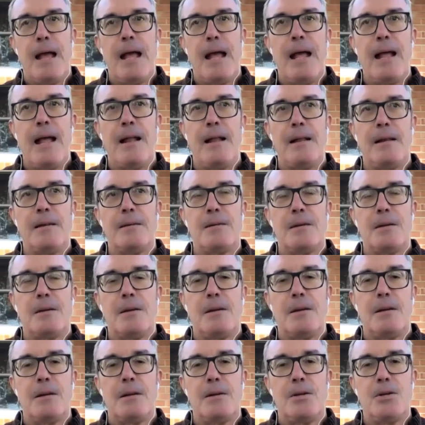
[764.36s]
And
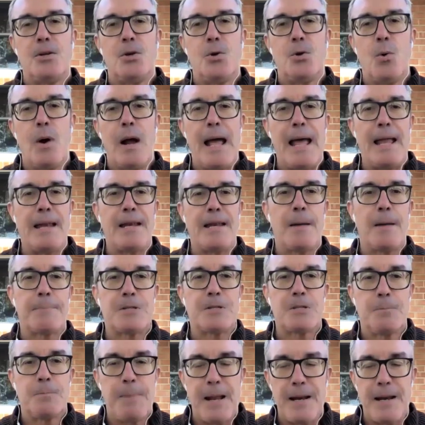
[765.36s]
you end
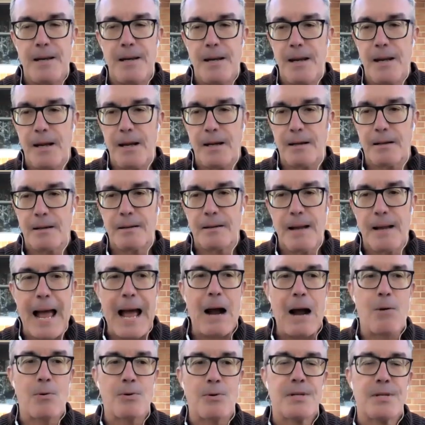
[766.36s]
up spending
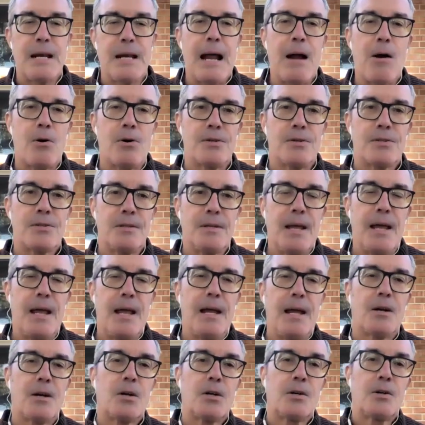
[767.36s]
hours and hours a
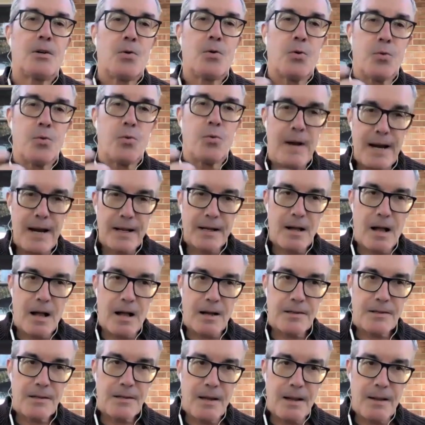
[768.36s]
day creating
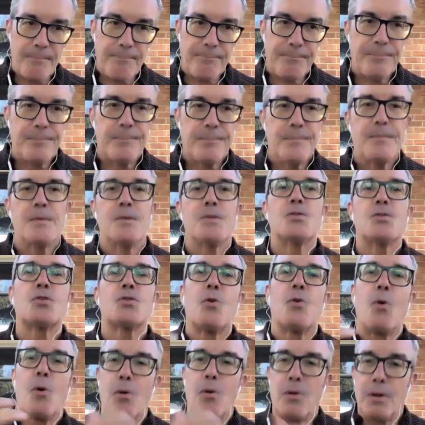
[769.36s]
content,
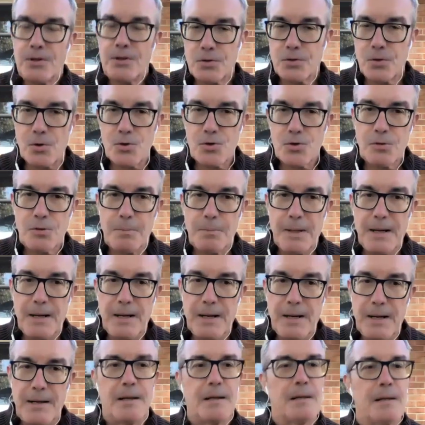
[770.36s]
scrolling social
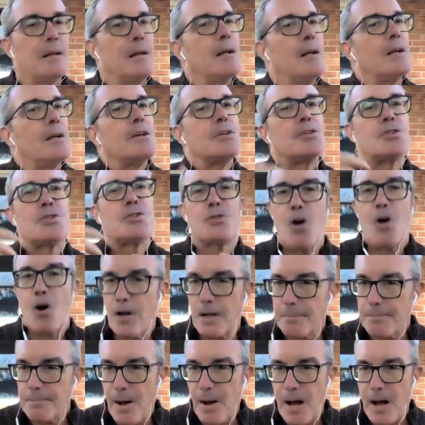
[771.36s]
media,
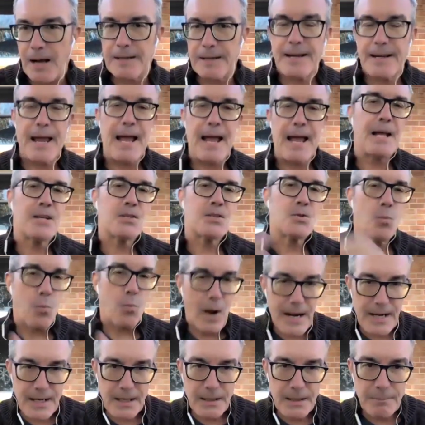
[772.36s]
starting podcasts,
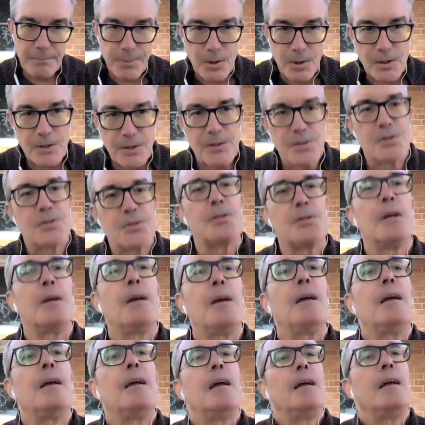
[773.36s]
writing books,
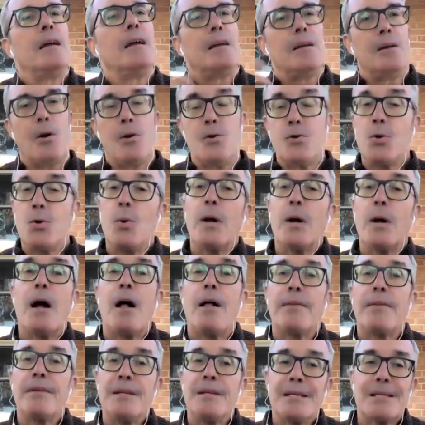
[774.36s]
you know, doing
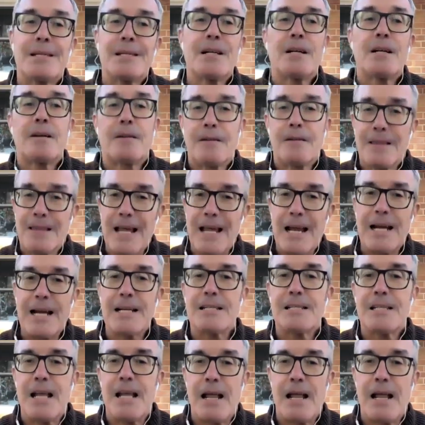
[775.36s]
all these
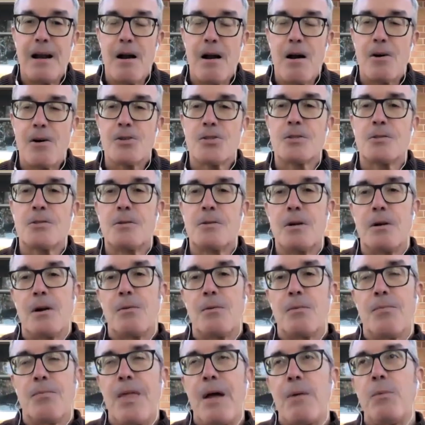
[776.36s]
things that are
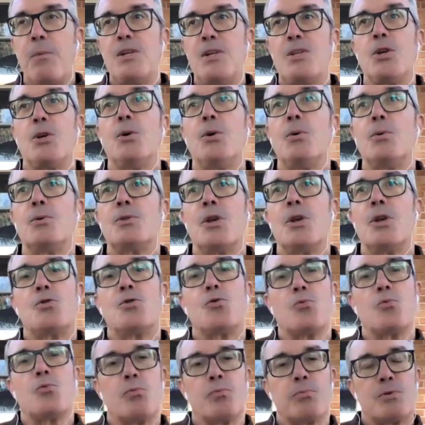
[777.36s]
that we do to
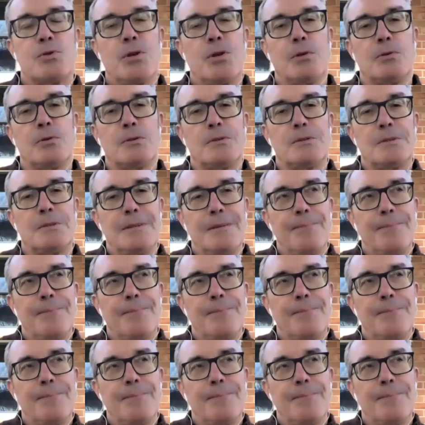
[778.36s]
to